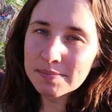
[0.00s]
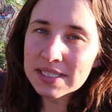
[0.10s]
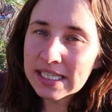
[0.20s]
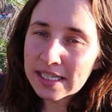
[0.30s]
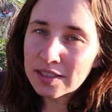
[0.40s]
some
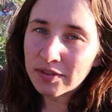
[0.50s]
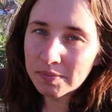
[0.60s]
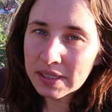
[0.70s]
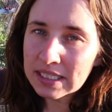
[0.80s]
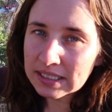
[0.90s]
seeds
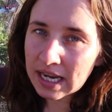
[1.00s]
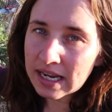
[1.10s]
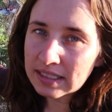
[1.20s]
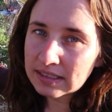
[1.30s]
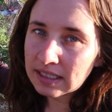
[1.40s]
from these
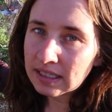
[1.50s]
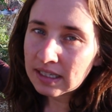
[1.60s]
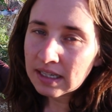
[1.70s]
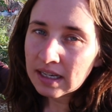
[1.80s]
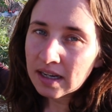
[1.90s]
guys
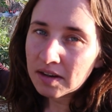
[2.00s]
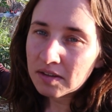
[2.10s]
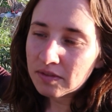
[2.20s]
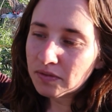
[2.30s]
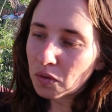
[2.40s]

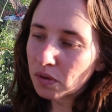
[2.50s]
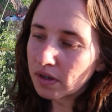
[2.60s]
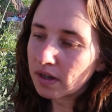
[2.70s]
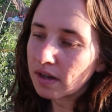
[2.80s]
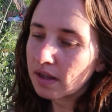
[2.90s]

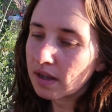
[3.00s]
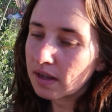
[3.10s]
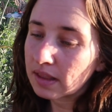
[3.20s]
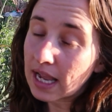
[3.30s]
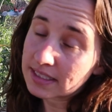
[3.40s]
for
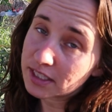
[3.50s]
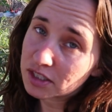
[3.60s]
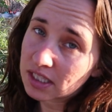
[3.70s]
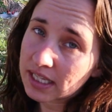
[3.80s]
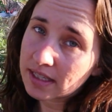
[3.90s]
last
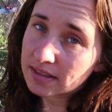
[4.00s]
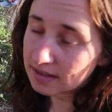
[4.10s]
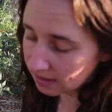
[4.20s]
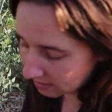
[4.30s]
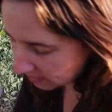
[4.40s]
year's
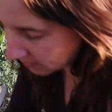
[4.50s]
leeks.